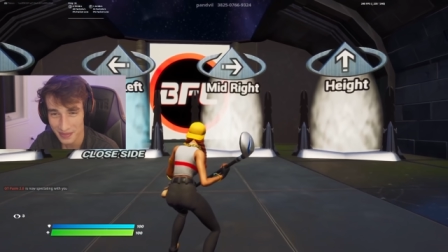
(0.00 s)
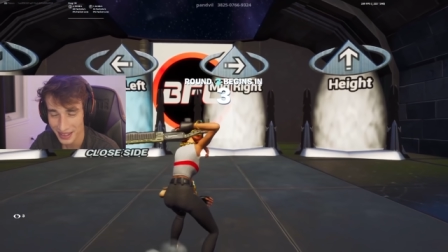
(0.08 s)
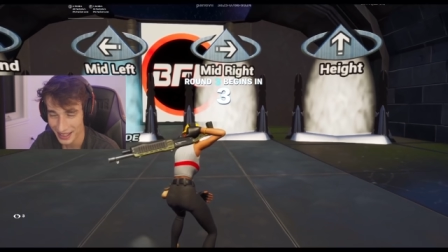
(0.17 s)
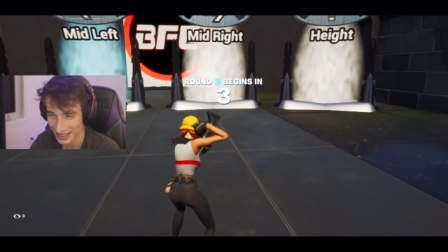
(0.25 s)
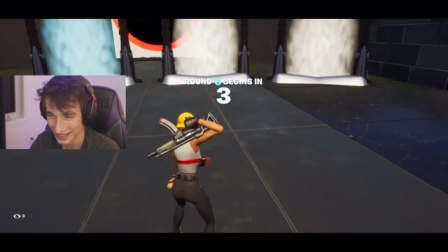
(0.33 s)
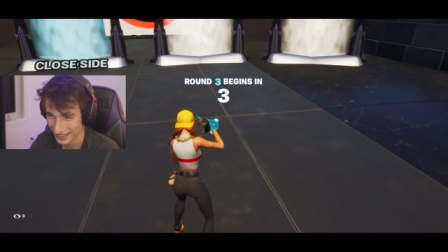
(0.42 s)
that
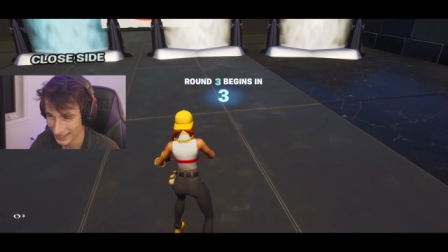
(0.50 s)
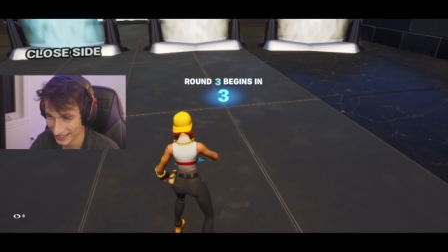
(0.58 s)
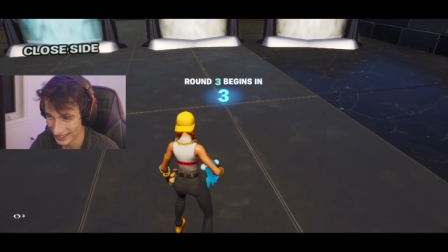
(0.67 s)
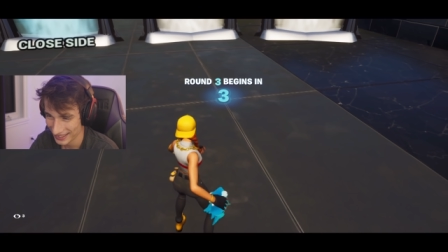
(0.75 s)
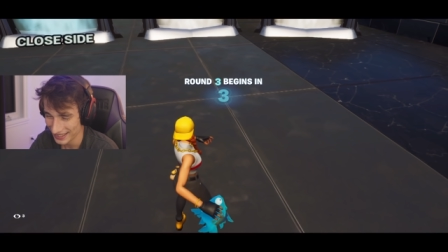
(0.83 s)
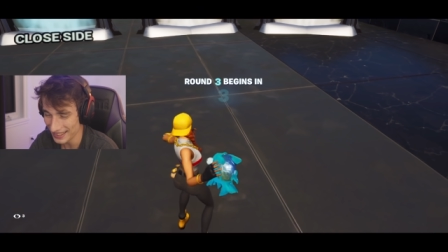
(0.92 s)
can't heal.
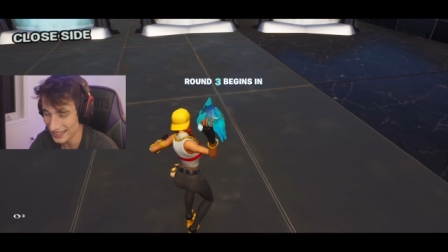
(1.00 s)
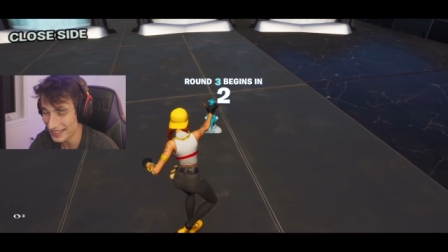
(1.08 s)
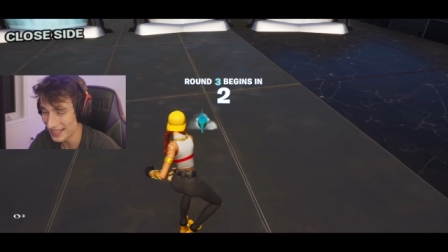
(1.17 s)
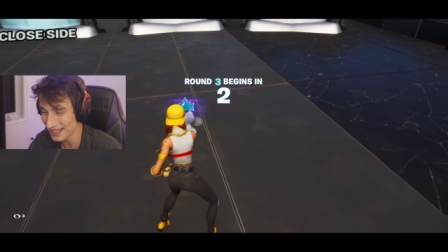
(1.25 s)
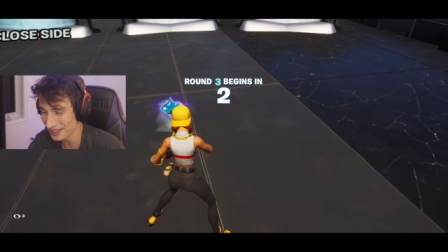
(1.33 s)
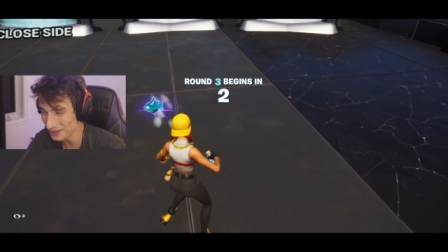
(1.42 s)
He
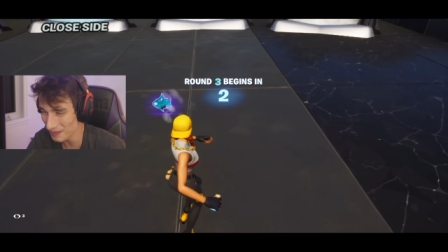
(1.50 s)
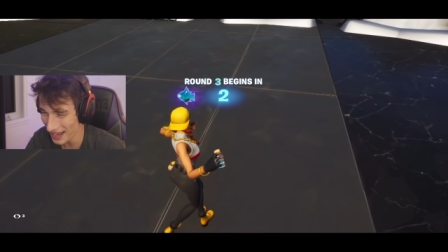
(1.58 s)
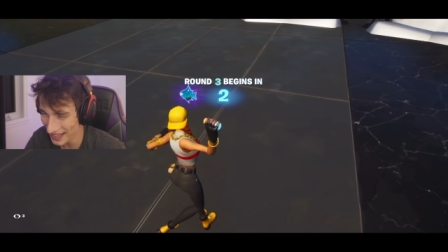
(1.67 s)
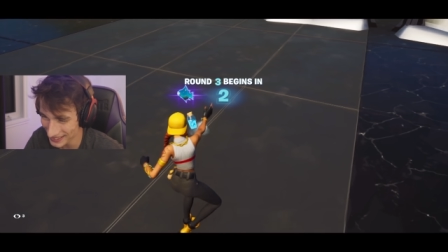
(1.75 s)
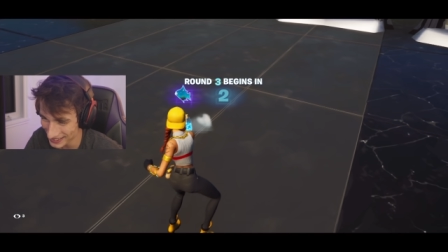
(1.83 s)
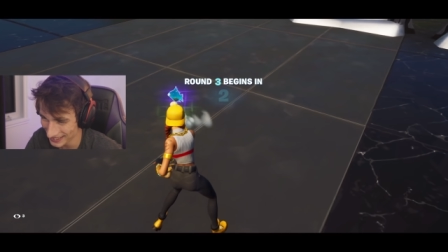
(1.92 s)
healed by
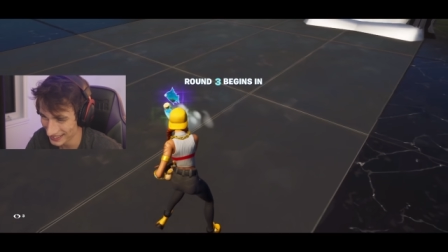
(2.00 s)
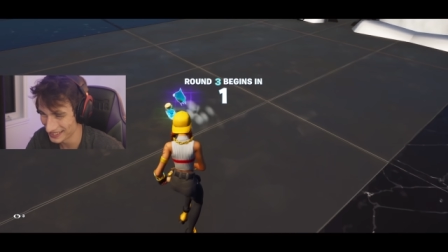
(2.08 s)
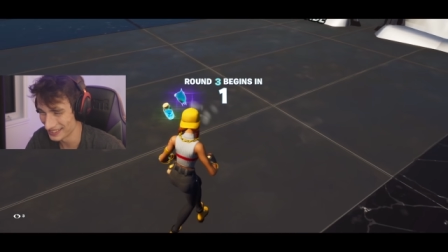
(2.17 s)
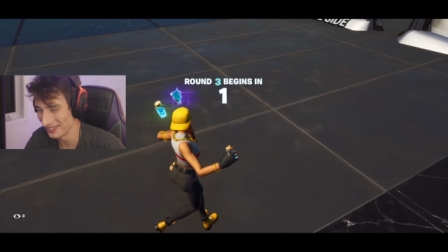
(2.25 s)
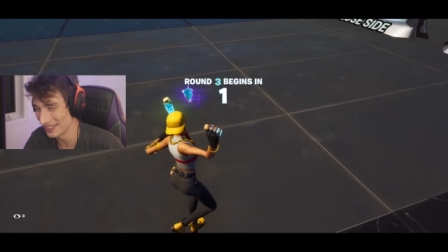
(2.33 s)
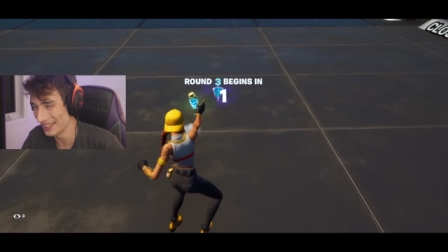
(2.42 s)
accident,
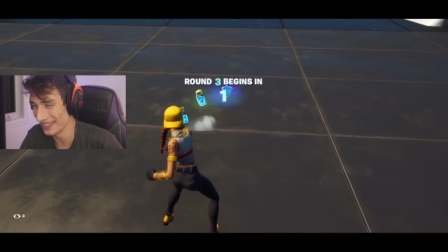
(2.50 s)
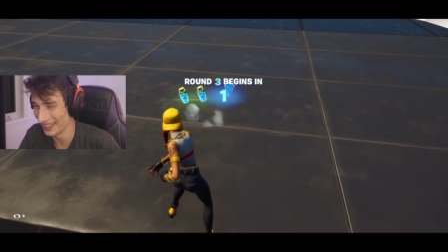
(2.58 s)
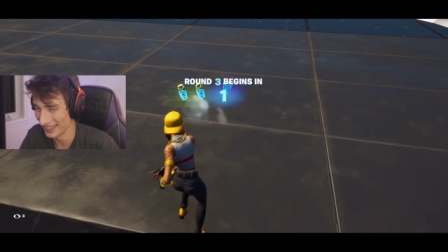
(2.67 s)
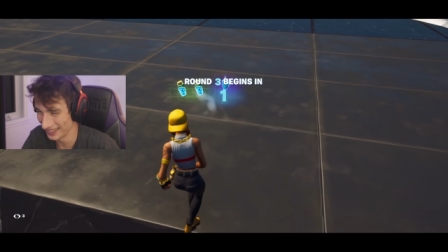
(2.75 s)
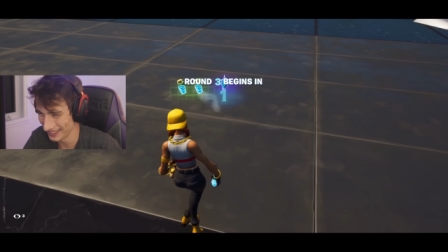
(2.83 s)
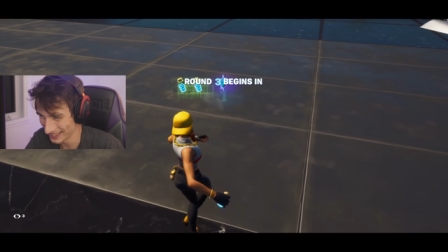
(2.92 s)
so he, uh, ah,
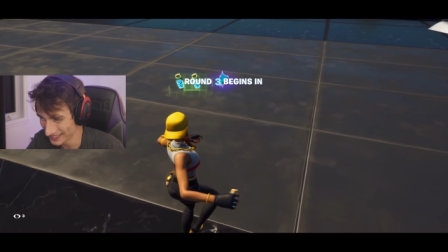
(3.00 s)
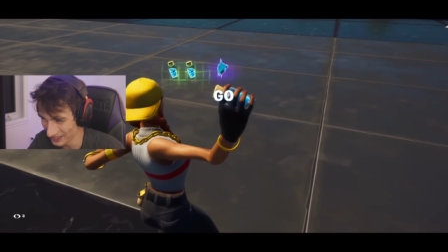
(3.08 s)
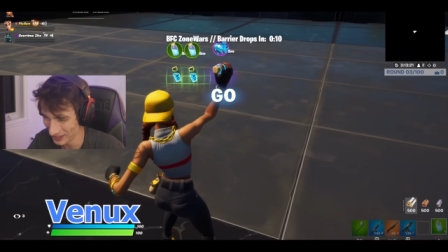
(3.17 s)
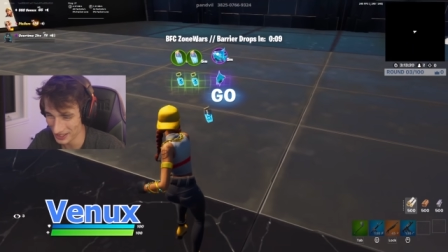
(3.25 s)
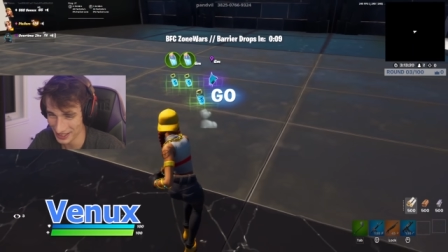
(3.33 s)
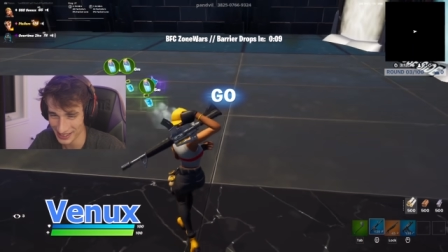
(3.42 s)
okay, so
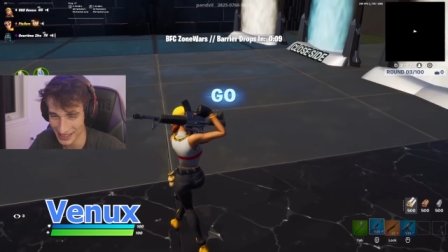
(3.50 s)
he just, okay,